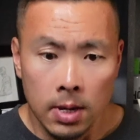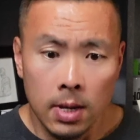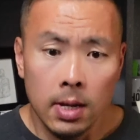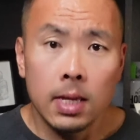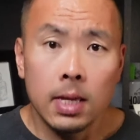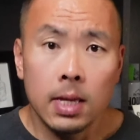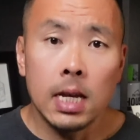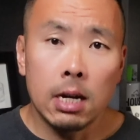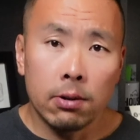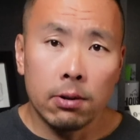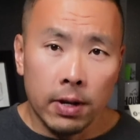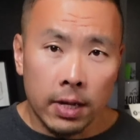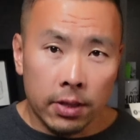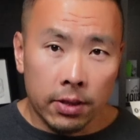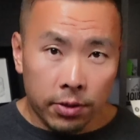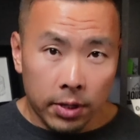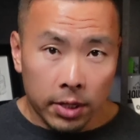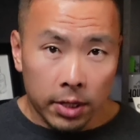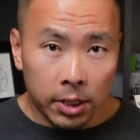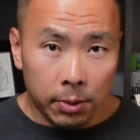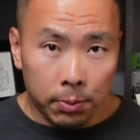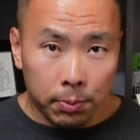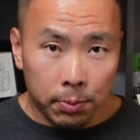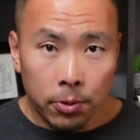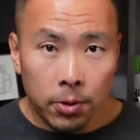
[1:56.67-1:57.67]
Now, at this
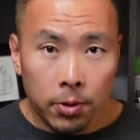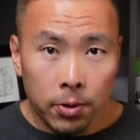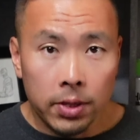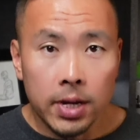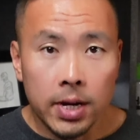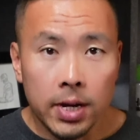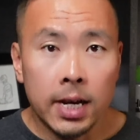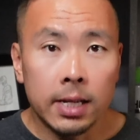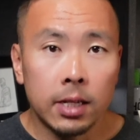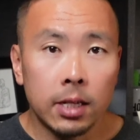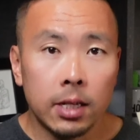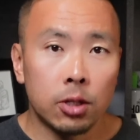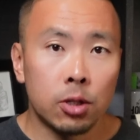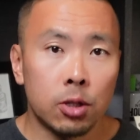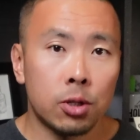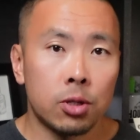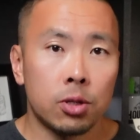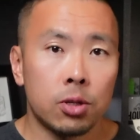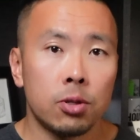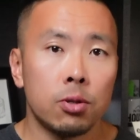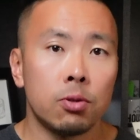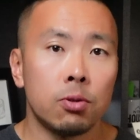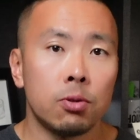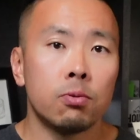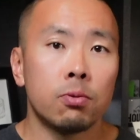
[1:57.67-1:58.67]
point, I need
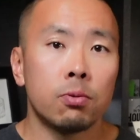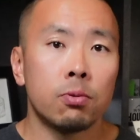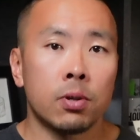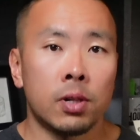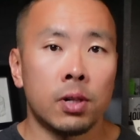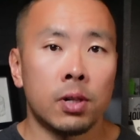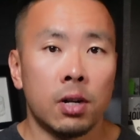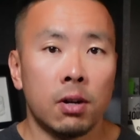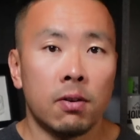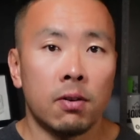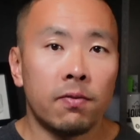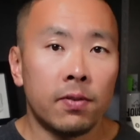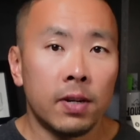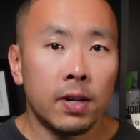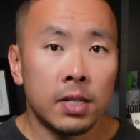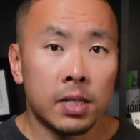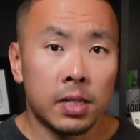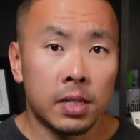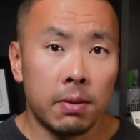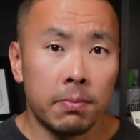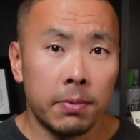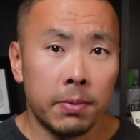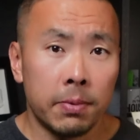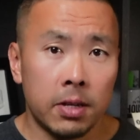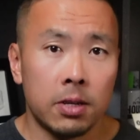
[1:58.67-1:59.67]
to clarify
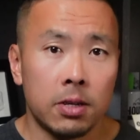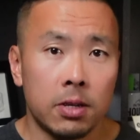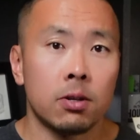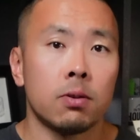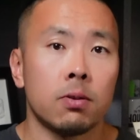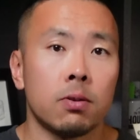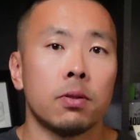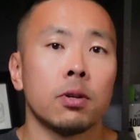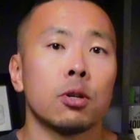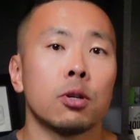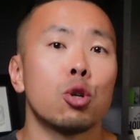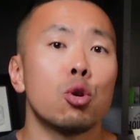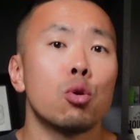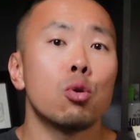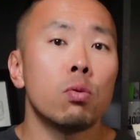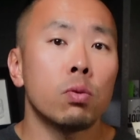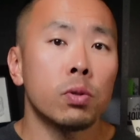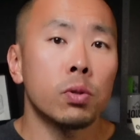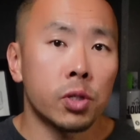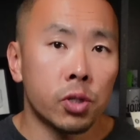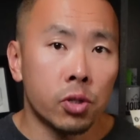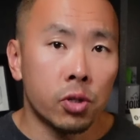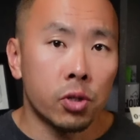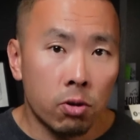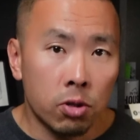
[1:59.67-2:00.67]
something here. The Google
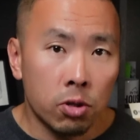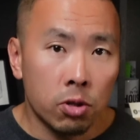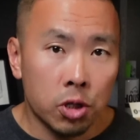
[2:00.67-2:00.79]
Search